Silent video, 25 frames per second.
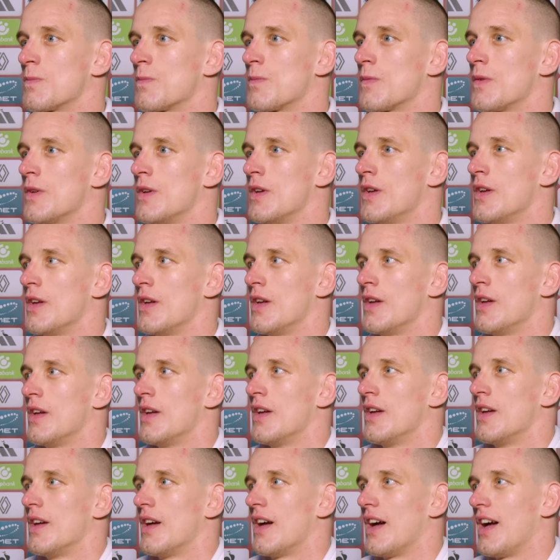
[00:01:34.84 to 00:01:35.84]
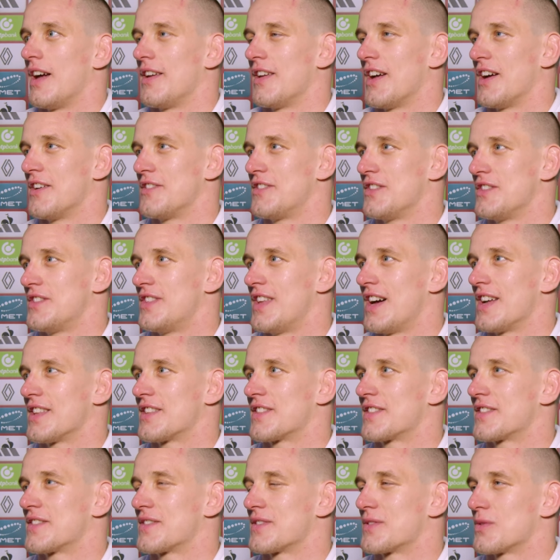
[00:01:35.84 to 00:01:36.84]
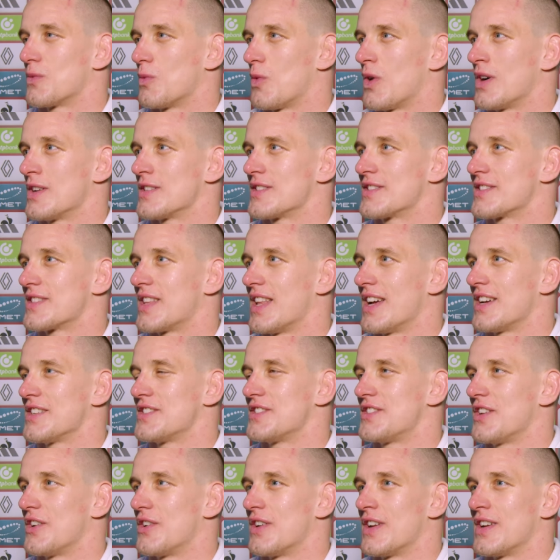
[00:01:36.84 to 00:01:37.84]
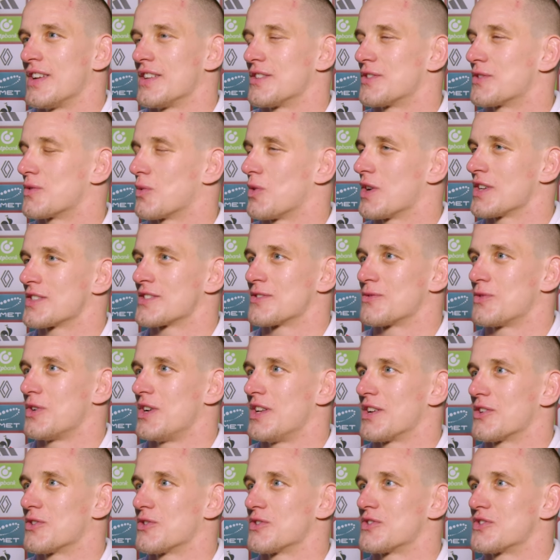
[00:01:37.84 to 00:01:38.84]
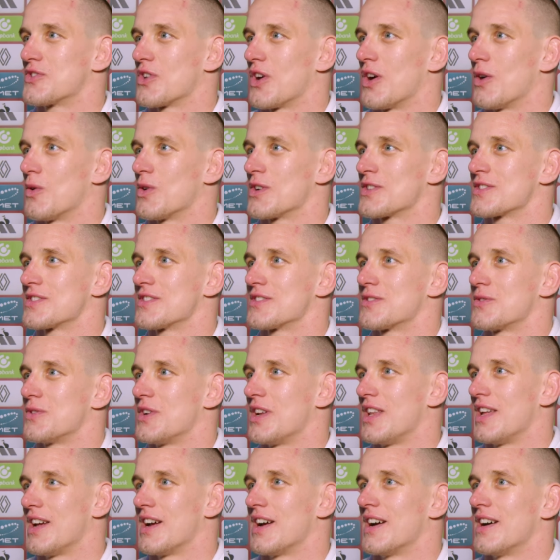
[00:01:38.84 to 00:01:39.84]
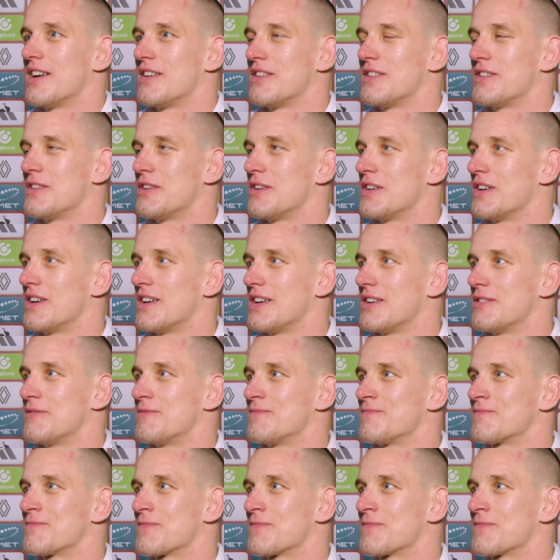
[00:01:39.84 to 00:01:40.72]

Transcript: back? I, I, did that once last year and it wasn't really good, so I wasn't really uh, uh,